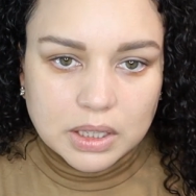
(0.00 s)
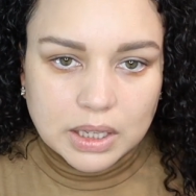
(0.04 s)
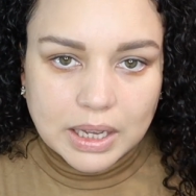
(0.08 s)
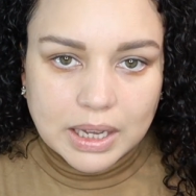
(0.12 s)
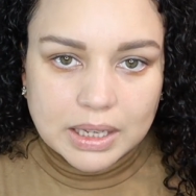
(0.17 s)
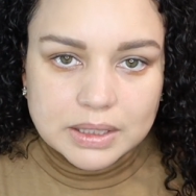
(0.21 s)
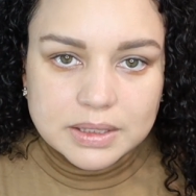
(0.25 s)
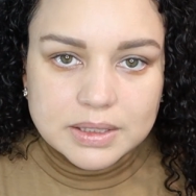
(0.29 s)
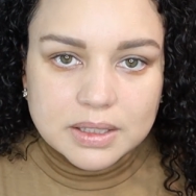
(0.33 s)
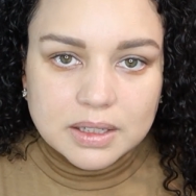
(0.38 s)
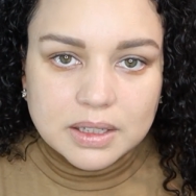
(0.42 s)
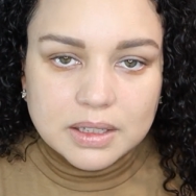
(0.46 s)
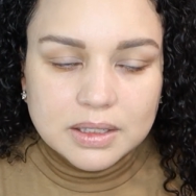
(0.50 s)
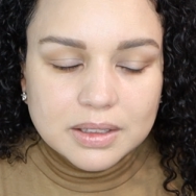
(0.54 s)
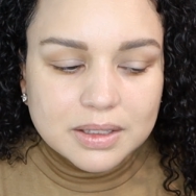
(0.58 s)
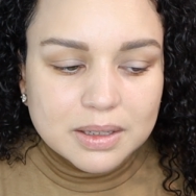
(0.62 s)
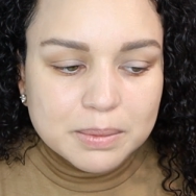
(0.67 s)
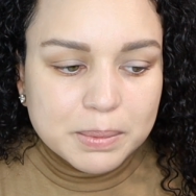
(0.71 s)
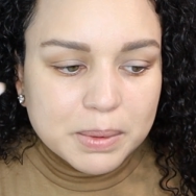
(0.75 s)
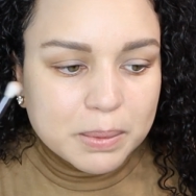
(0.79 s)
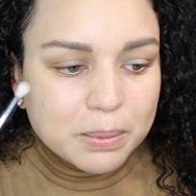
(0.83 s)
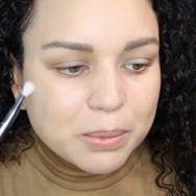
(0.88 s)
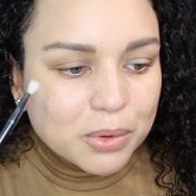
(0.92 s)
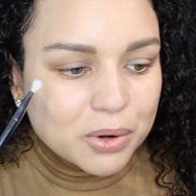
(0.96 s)
I took a little
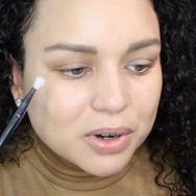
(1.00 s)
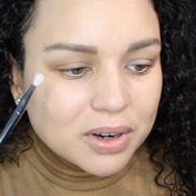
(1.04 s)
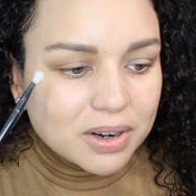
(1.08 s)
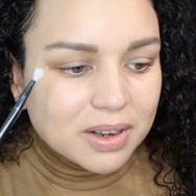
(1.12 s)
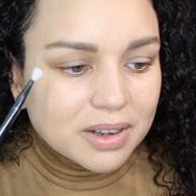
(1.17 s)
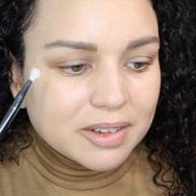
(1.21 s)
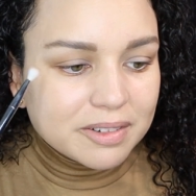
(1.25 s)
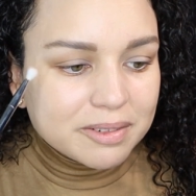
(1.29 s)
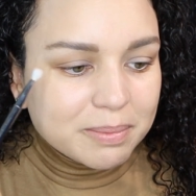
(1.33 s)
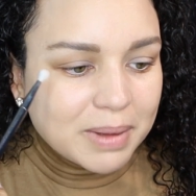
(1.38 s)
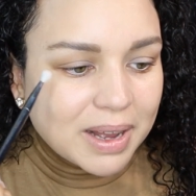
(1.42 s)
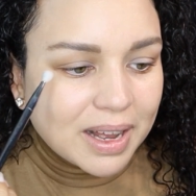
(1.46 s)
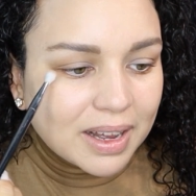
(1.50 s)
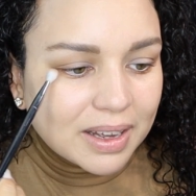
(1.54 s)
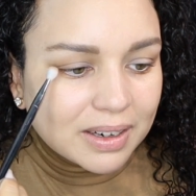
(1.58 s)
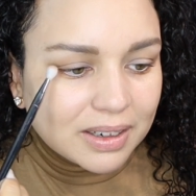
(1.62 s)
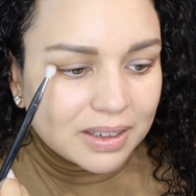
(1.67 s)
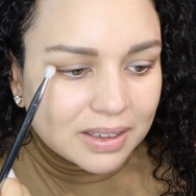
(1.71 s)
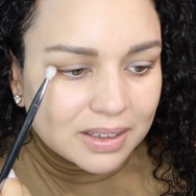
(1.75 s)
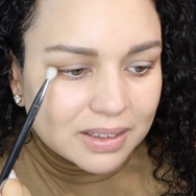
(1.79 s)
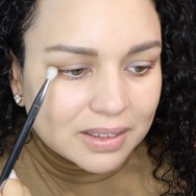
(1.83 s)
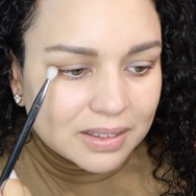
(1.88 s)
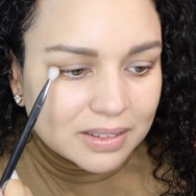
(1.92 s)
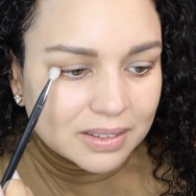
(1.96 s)
bit more of
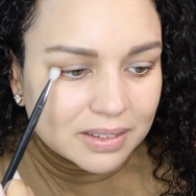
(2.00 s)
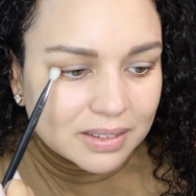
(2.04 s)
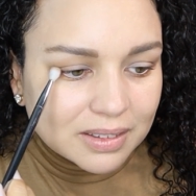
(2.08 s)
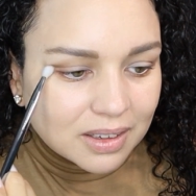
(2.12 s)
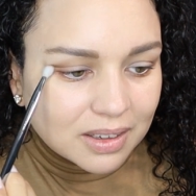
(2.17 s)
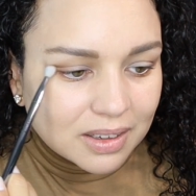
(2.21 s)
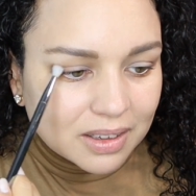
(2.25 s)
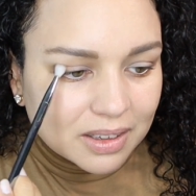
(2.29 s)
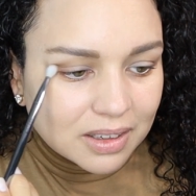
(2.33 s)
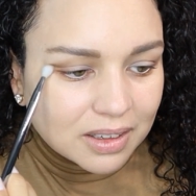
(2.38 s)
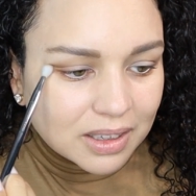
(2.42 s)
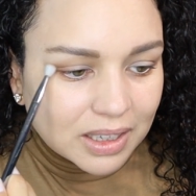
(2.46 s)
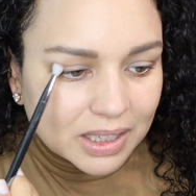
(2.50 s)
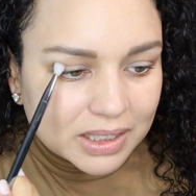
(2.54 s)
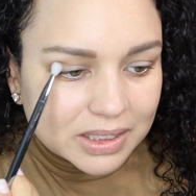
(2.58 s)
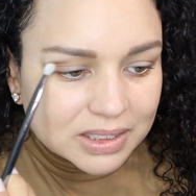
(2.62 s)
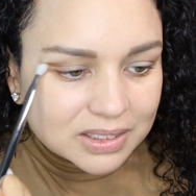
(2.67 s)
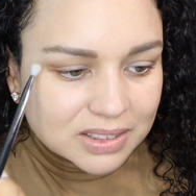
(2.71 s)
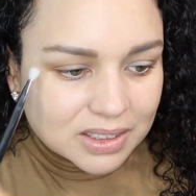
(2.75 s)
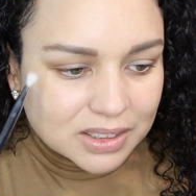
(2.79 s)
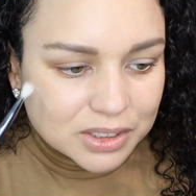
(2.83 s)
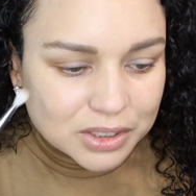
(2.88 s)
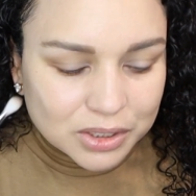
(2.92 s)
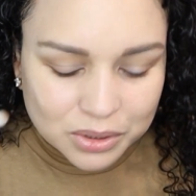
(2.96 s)
Mari. That's
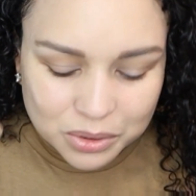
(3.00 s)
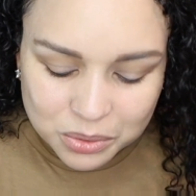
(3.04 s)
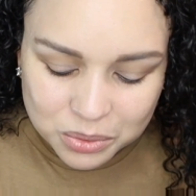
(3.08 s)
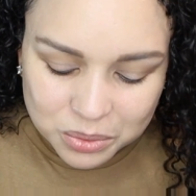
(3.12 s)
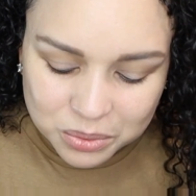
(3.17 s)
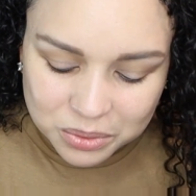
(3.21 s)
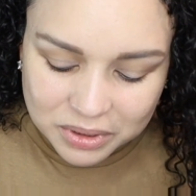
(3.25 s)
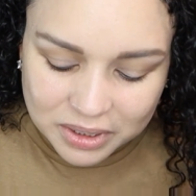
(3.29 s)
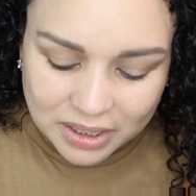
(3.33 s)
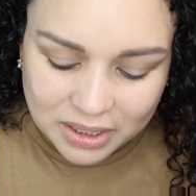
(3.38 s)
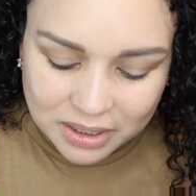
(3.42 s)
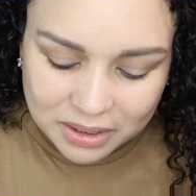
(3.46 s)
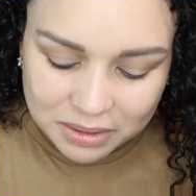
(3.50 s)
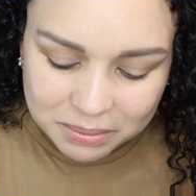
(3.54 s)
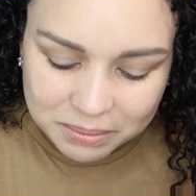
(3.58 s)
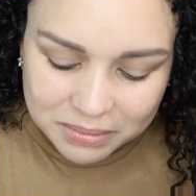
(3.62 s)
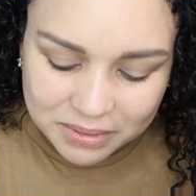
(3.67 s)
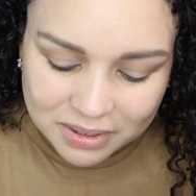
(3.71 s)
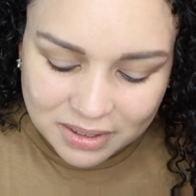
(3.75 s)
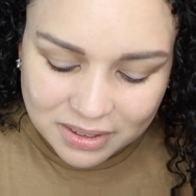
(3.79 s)
such a cool name.